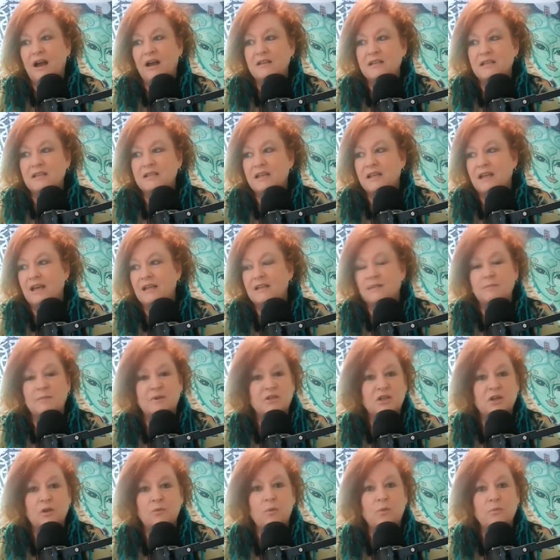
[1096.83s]
I said to Cat's
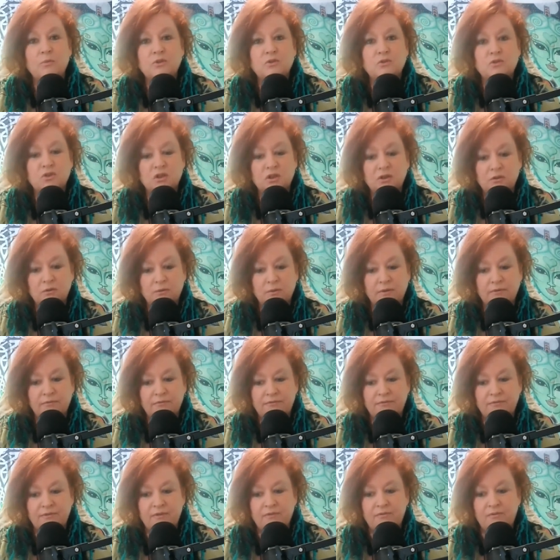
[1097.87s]
Magic, what would you do
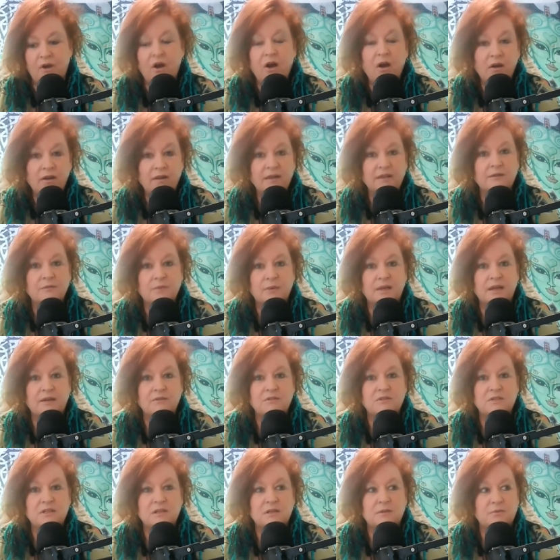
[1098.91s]
if I went
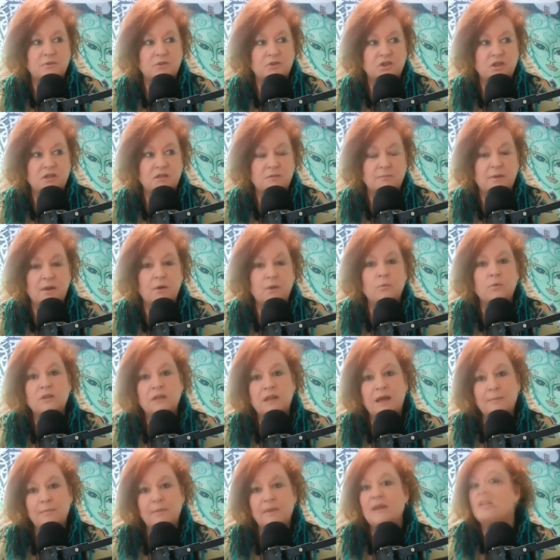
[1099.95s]
out to dinner with Jezebel? Would
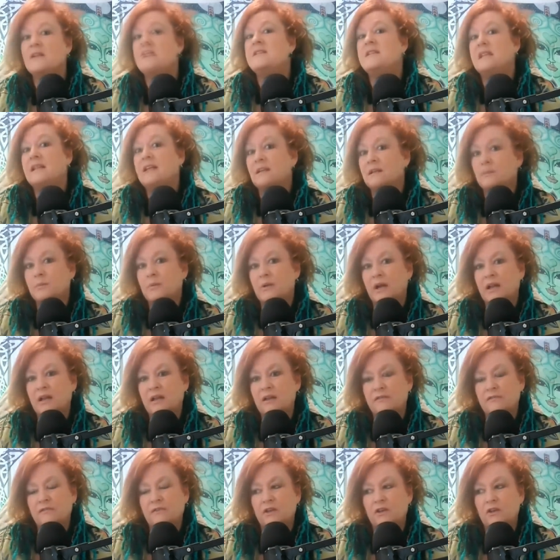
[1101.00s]
that be a deal
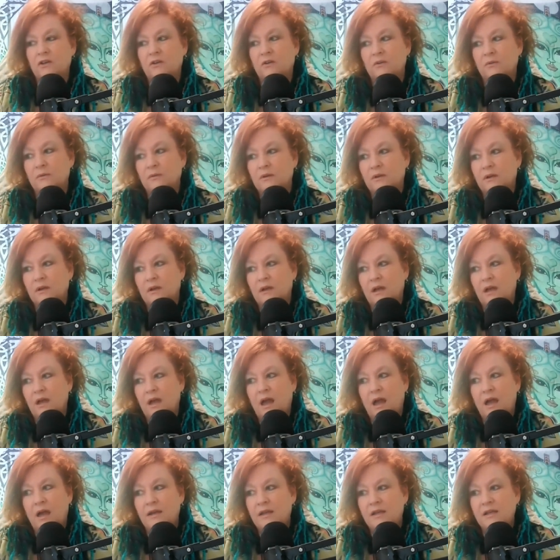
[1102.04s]
breaker for you?
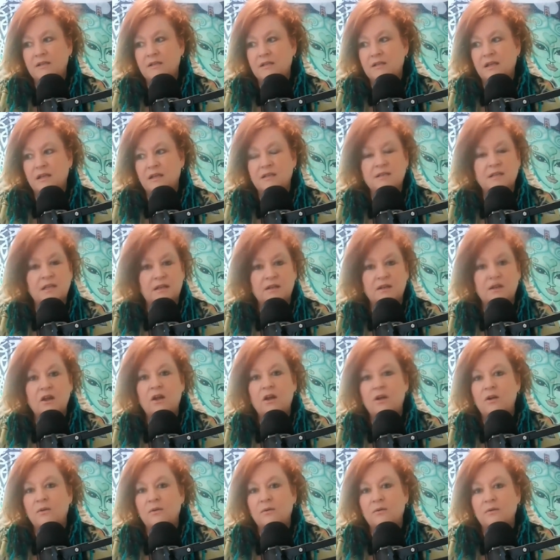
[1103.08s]
And he said,
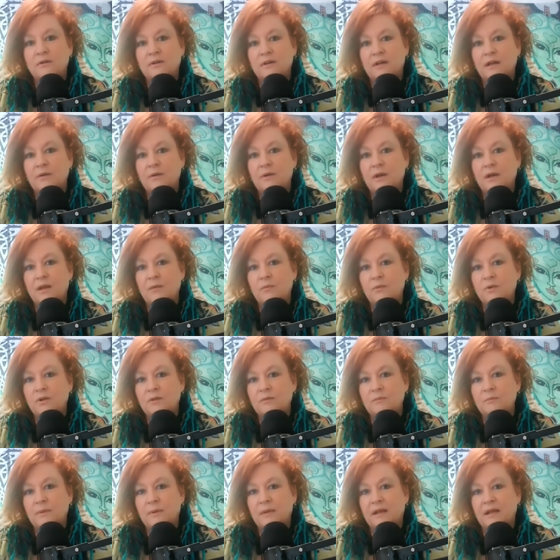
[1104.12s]
no, it
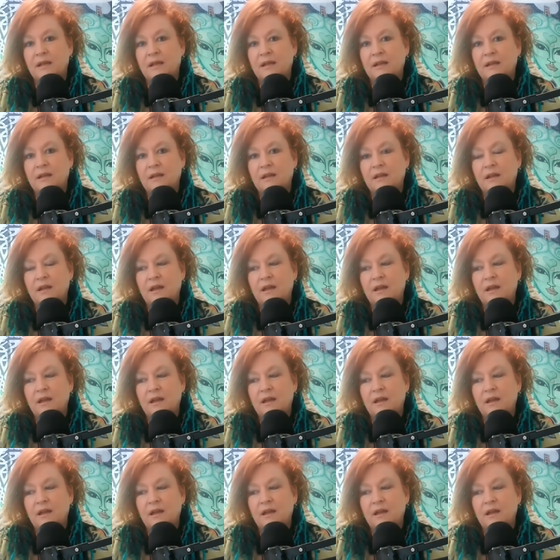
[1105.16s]
wouldn't be.